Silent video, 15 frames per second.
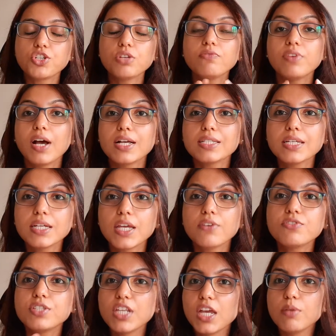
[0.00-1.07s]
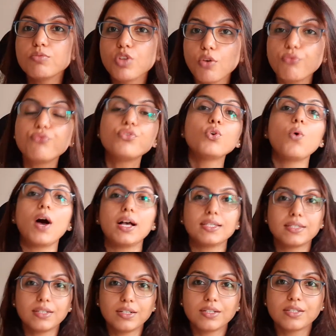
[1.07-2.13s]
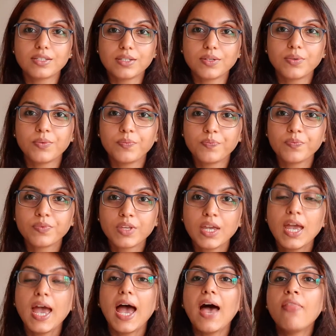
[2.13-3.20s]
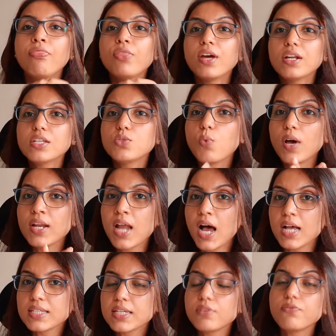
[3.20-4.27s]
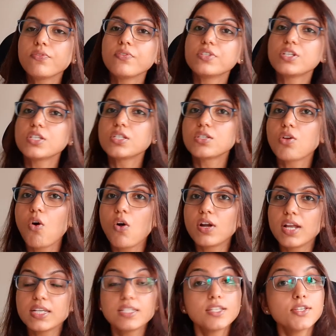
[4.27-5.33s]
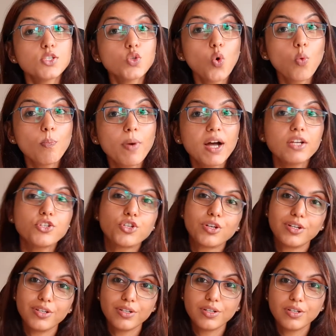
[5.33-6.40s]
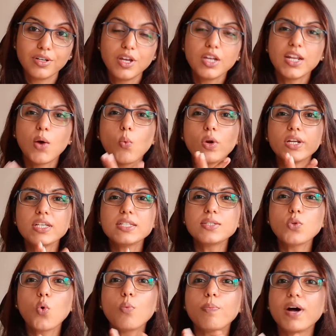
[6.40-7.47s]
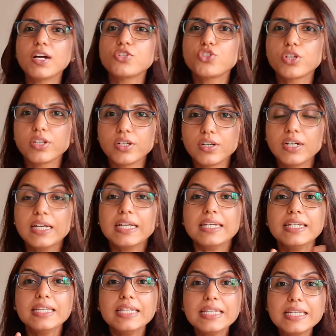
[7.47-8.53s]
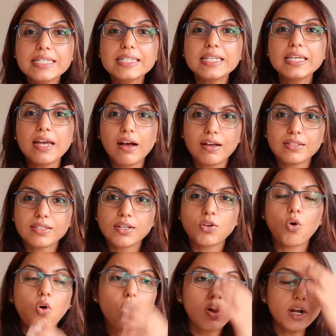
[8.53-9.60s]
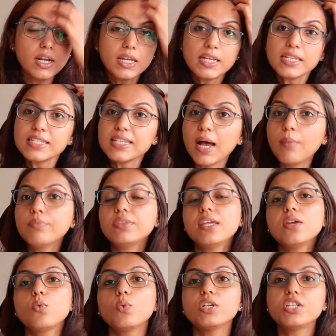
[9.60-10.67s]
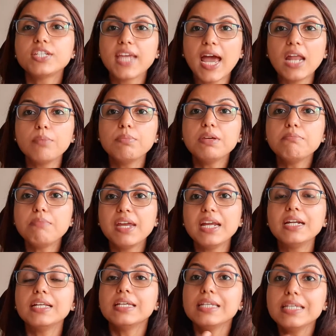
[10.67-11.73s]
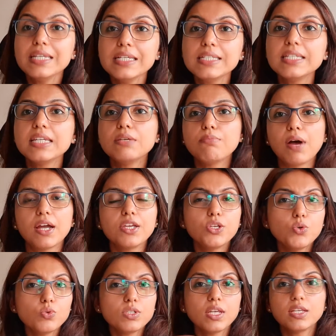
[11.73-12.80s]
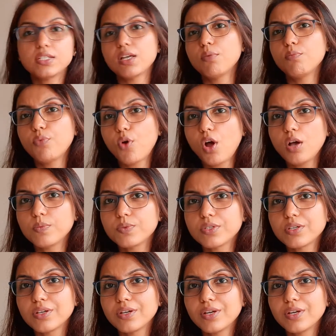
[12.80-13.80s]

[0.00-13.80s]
Vyasa gives names of few asanas. And there is one asana which is called as Sopashraya. Now, what is Sopashraya? Easy asana, or something which can be made easy by using some props.